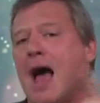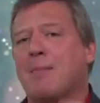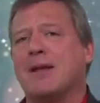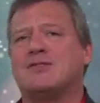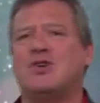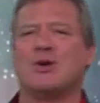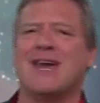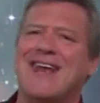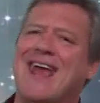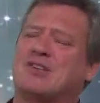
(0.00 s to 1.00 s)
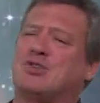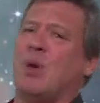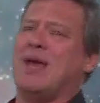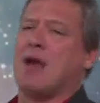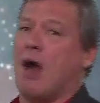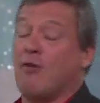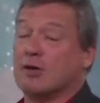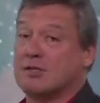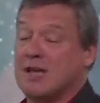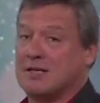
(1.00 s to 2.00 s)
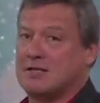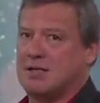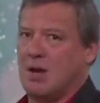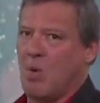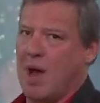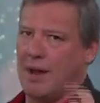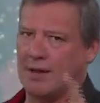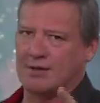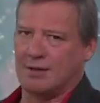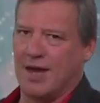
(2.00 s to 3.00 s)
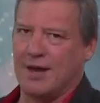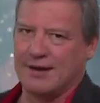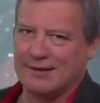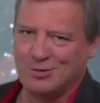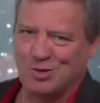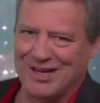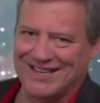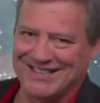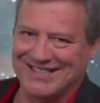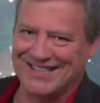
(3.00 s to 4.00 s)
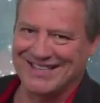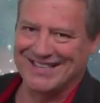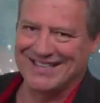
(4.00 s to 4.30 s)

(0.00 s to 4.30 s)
I'm going to see you again next week for 61. Until then, cheers.